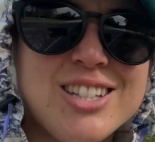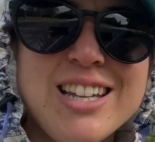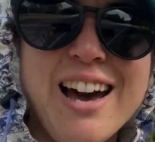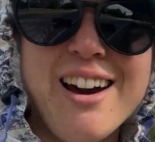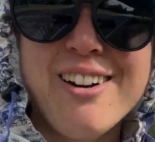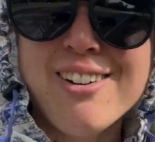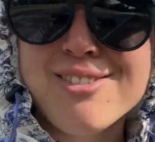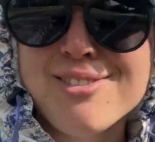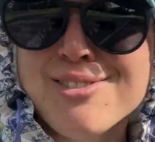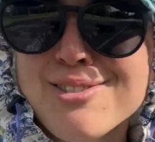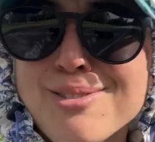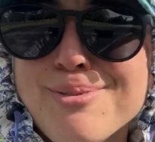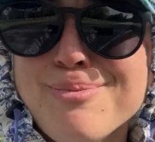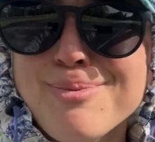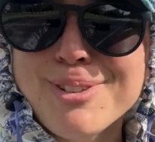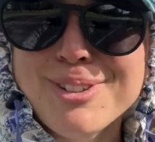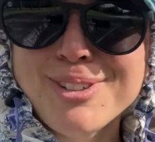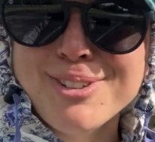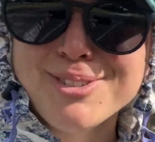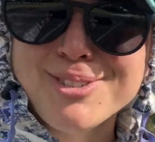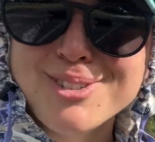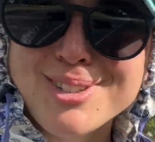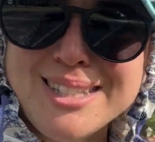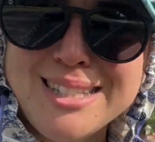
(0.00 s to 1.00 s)
out of the
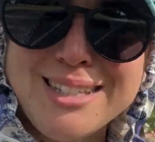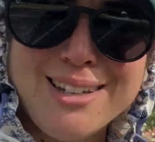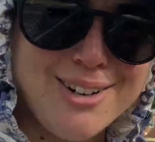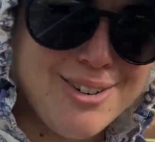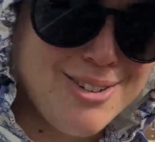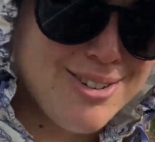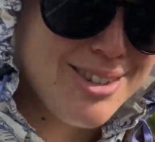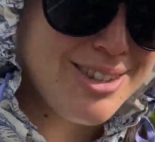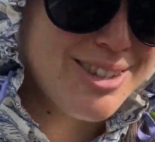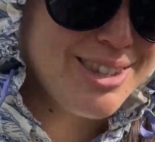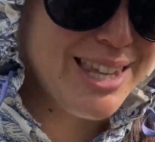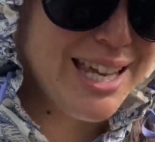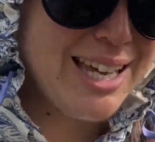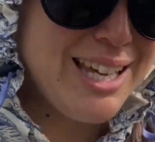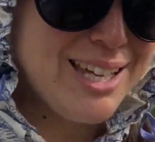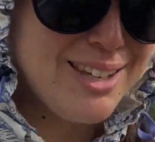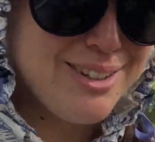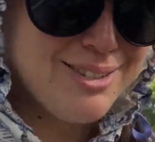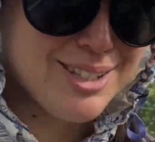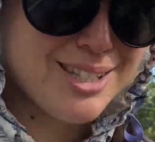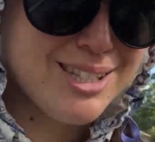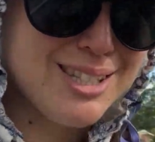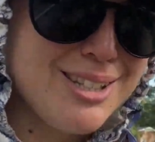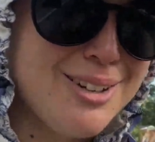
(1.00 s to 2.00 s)
blue. So thank
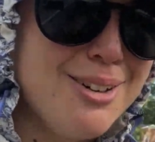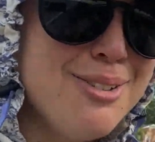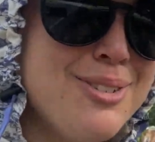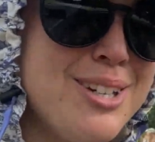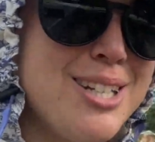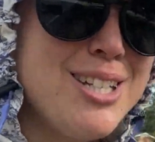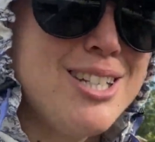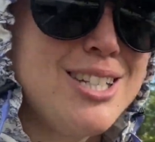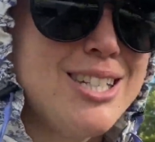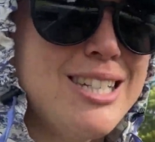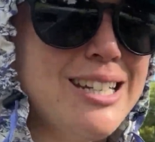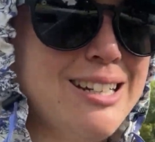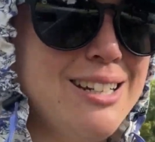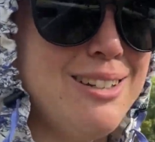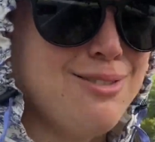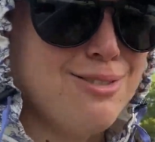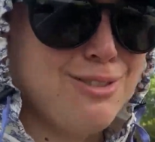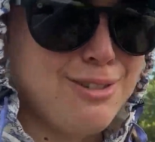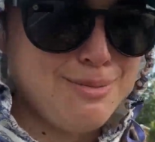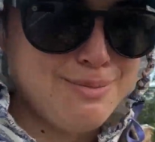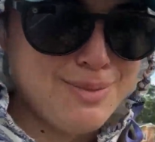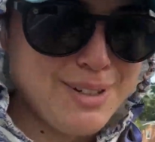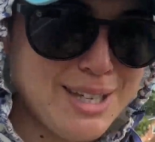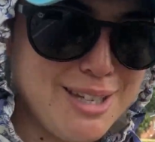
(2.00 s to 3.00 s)
you so much, Sharon,
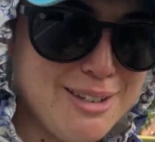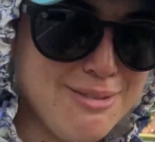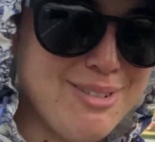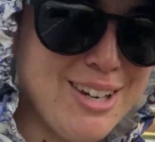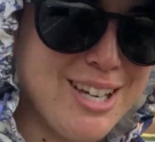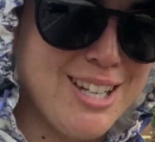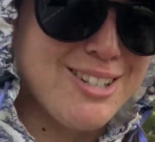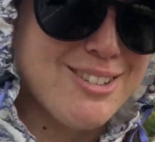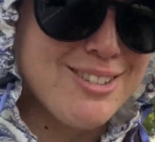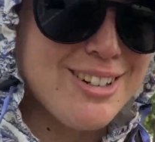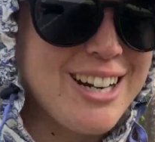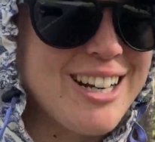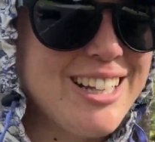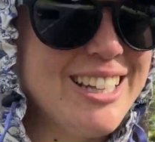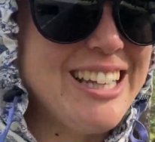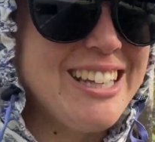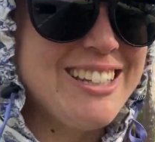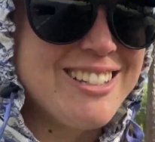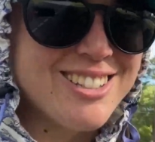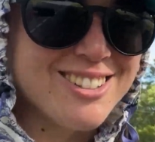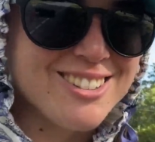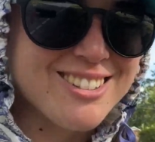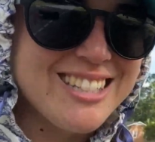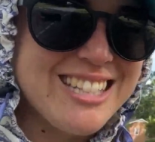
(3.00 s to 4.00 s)
for being my trail
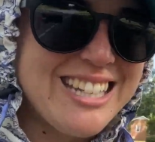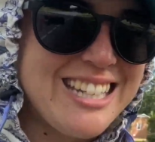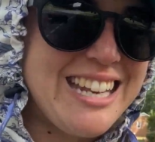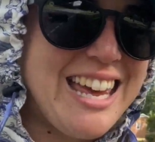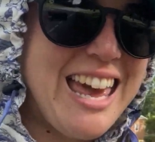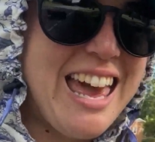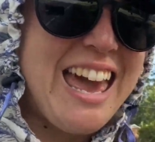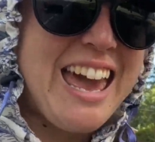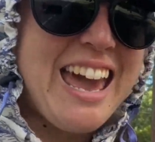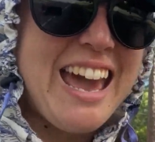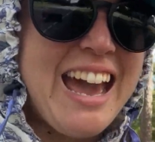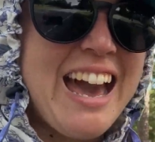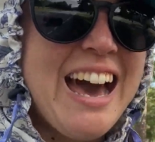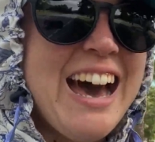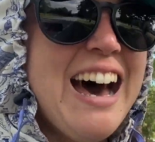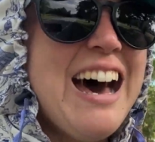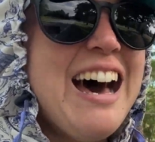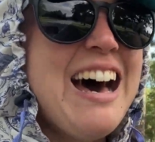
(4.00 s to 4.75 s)
angel today.